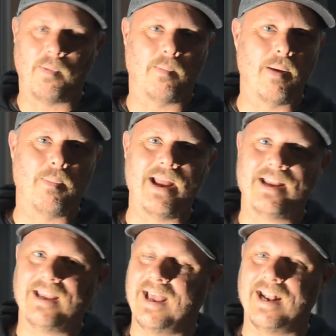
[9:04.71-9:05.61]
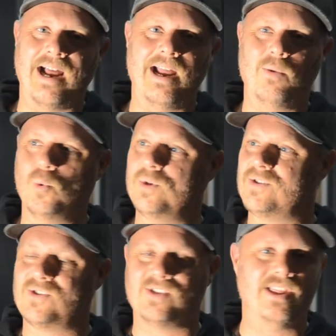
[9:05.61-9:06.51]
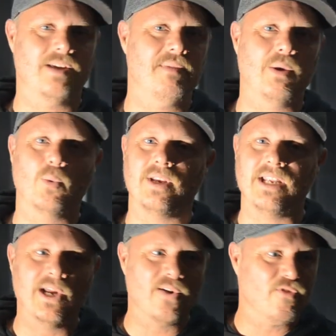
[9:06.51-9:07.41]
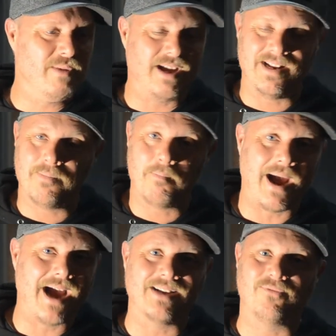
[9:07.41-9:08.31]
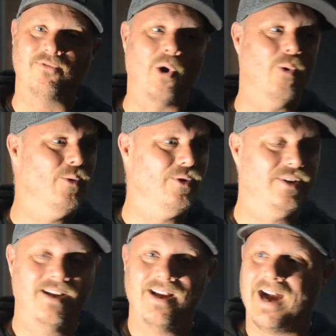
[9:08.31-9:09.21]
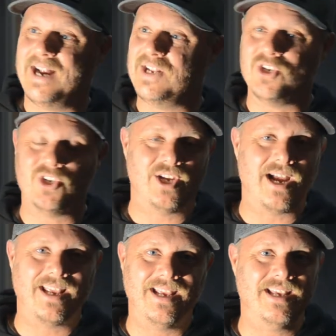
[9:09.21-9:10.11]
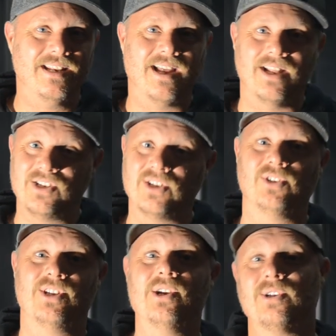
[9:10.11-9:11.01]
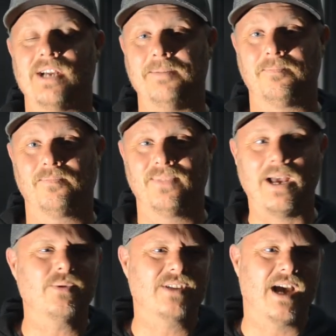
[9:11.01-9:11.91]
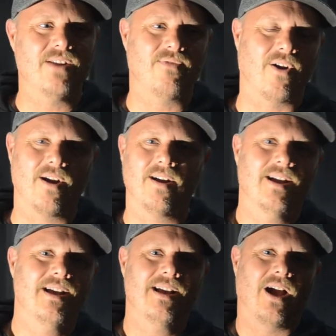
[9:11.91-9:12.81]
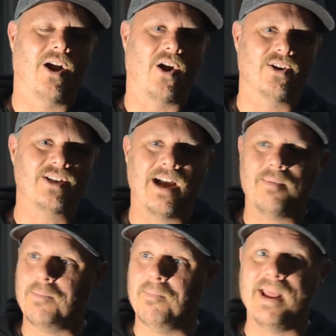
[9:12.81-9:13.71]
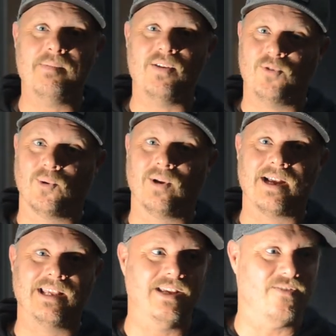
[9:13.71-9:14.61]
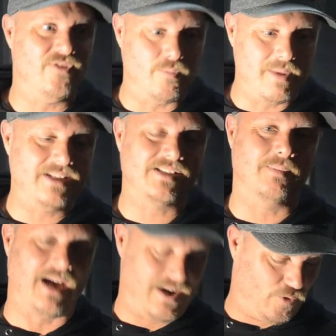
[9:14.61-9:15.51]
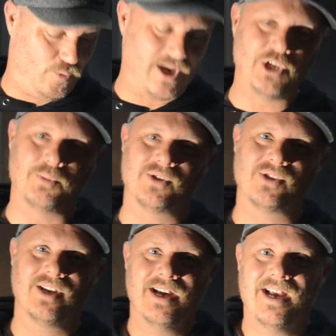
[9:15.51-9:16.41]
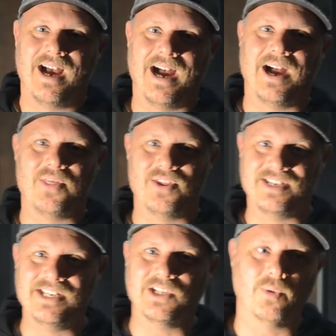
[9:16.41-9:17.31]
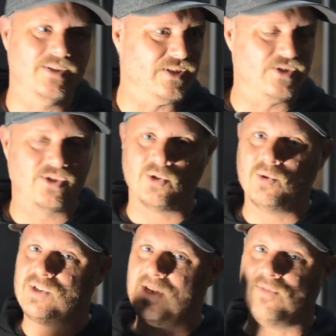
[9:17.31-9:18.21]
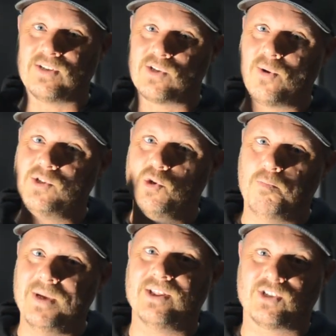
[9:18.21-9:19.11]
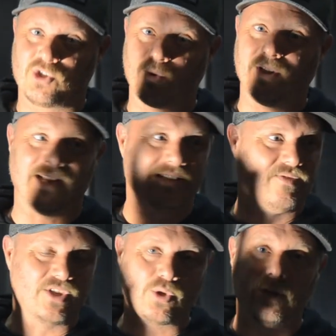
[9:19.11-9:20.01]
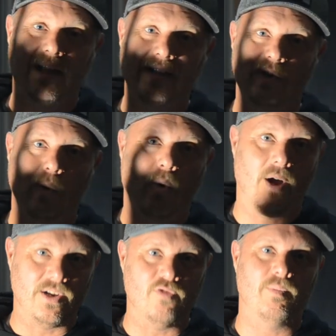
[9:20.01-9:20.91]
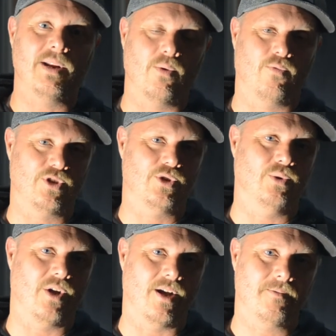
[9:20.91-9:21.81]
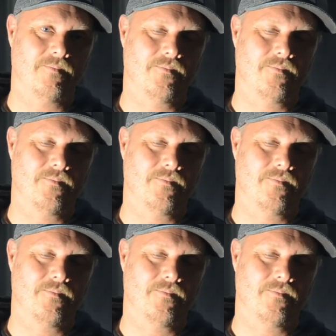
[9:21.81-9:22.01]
on my bike and I wouldn't see them. They wouldn't hear from me. I didn't pack a phone. I didn't check in until dinner time. That was kind of our, our, our time. And maybe if you're lucky, if you made some kind of arrangements, uh, the deal was as soon as, if, as long as you beat the streetlights, if the streetlights go on, you've been out for too long.